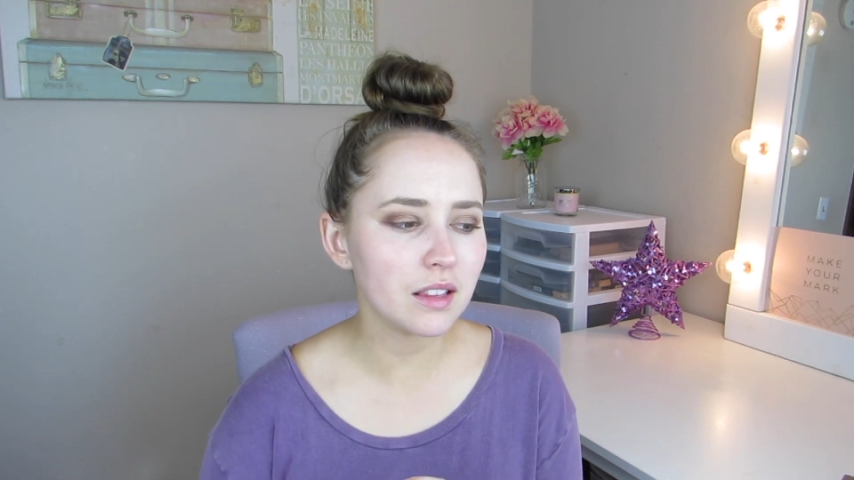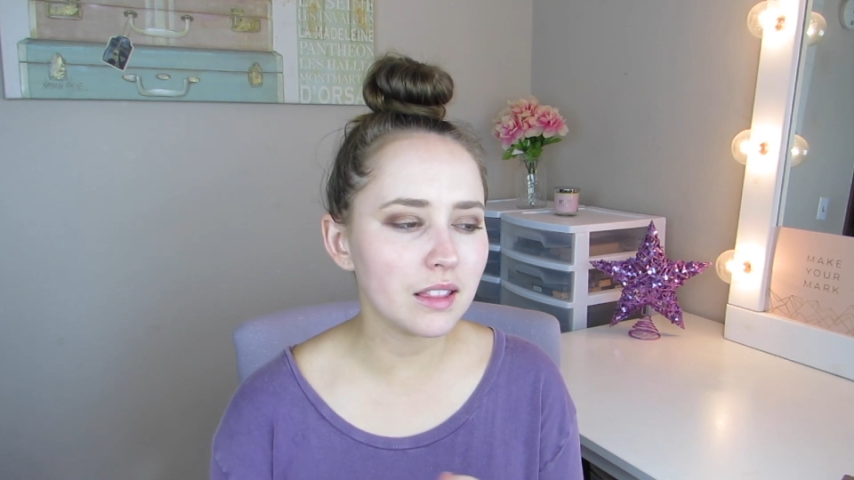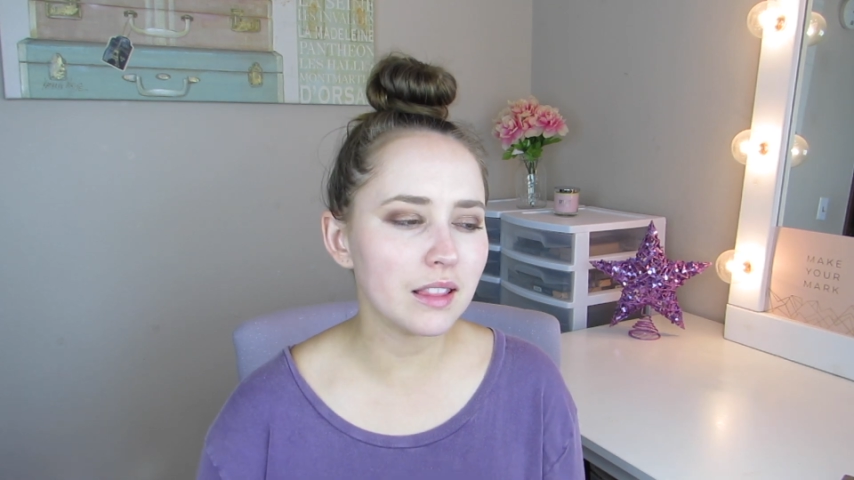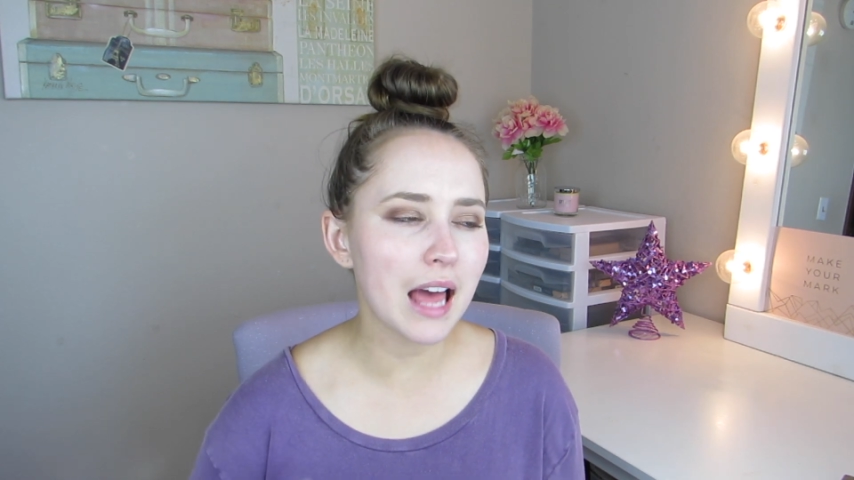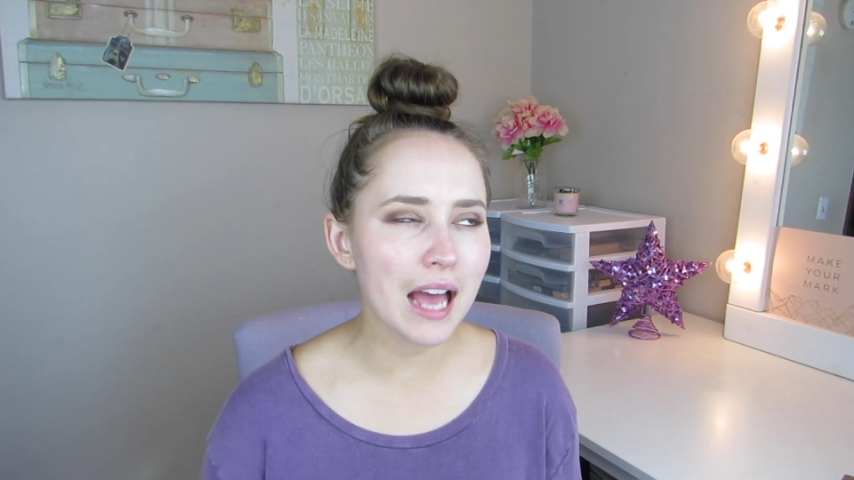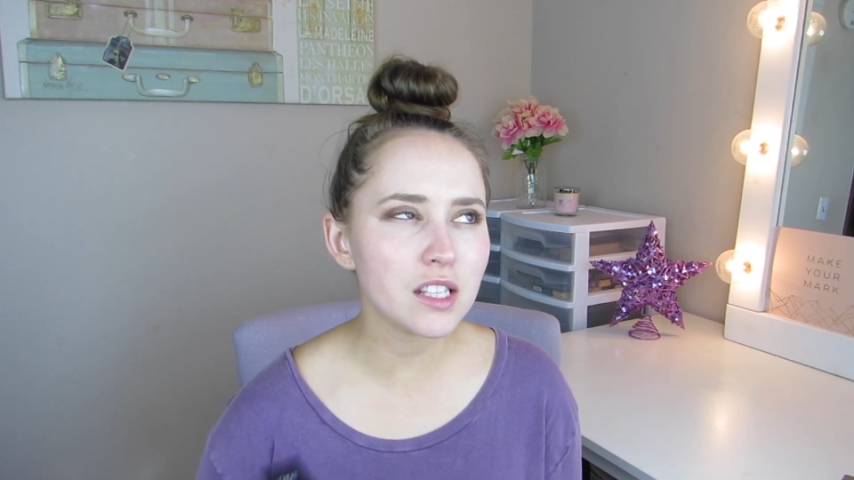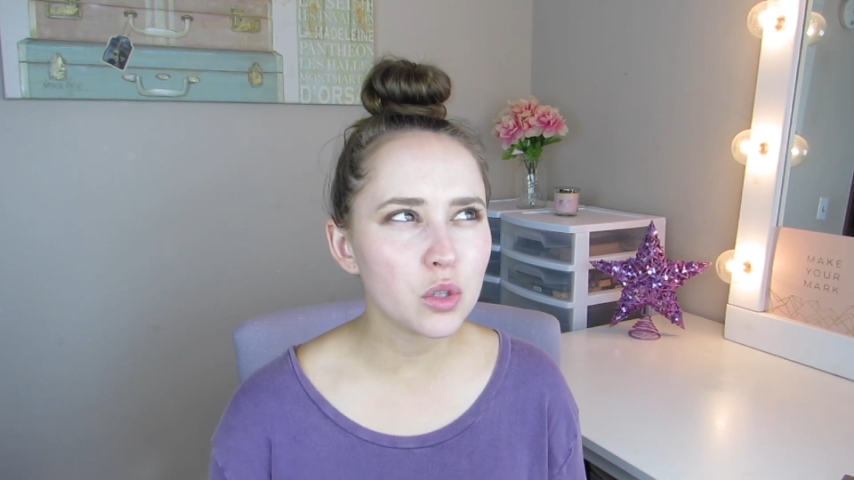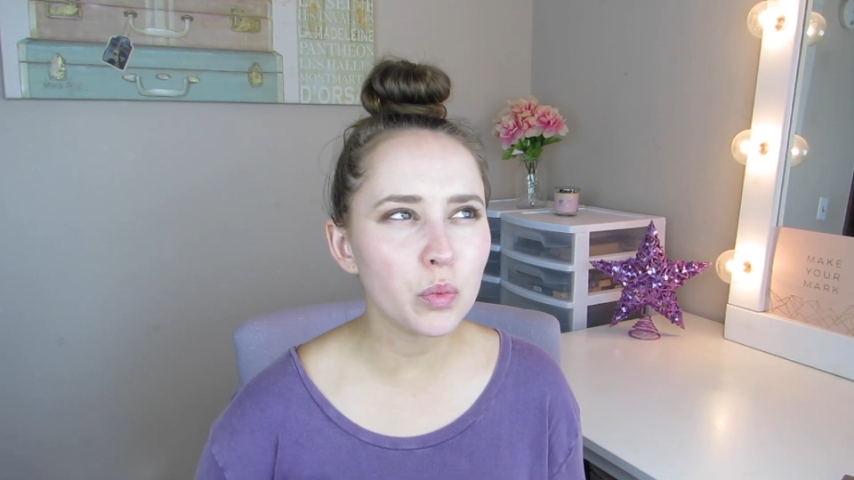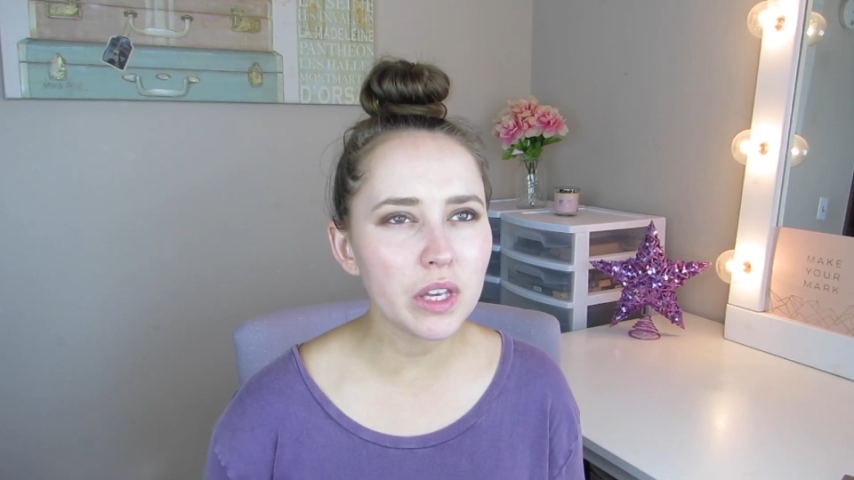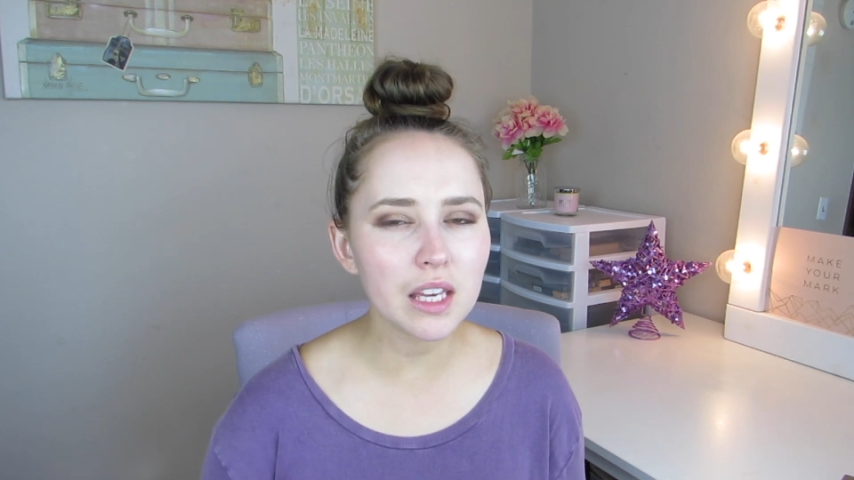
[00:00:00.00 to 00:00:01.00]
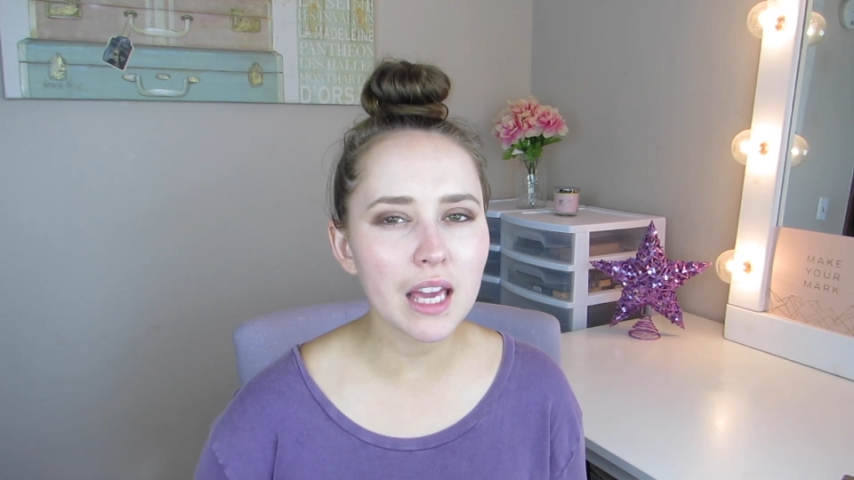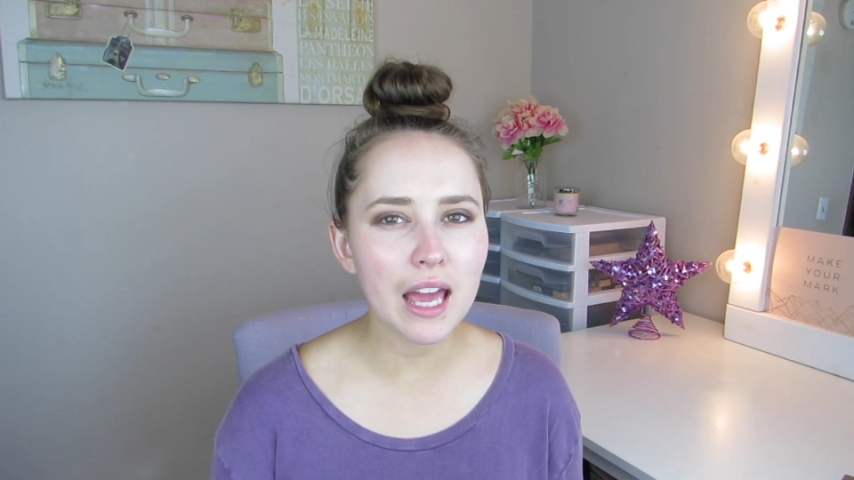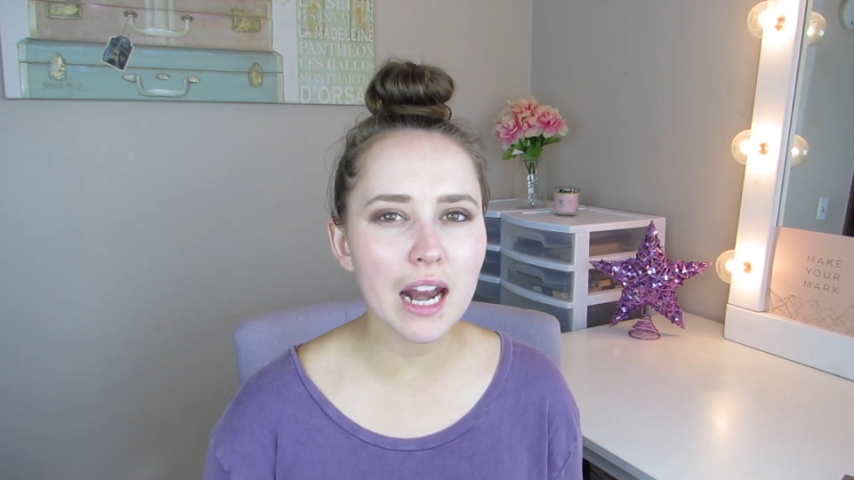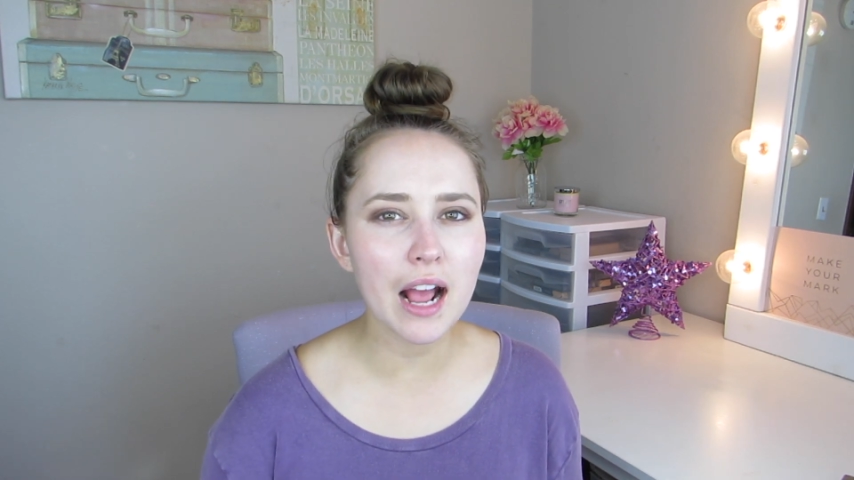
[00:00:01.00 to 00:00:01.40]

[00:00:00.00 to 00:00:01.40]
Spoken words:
last week and